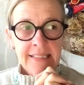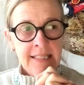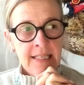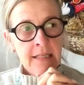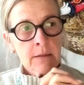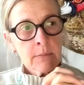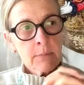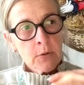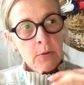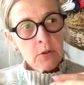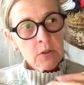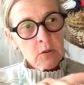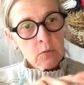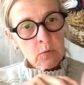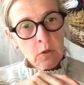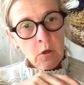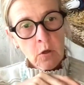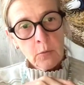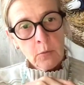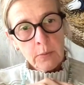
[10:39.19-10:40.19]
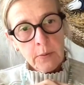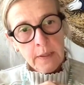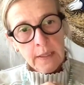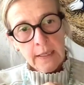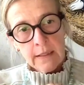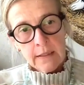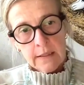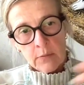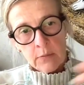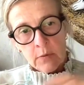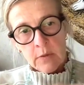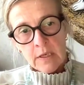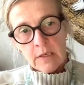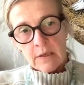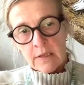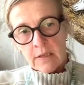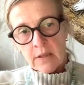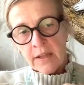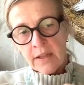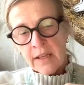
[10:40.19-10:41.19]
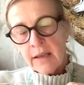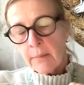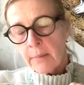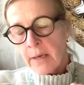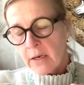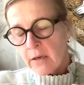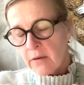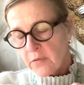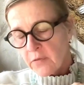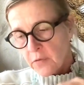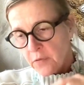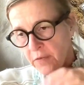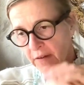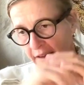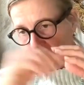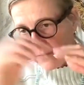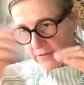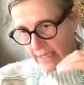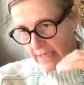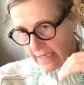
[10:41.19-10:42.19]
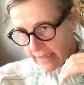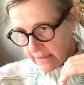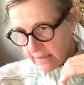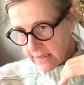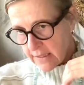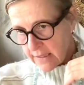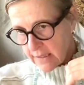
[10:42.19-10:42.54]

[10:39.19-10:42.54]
Then the person would open it. It would think about it for 5 days.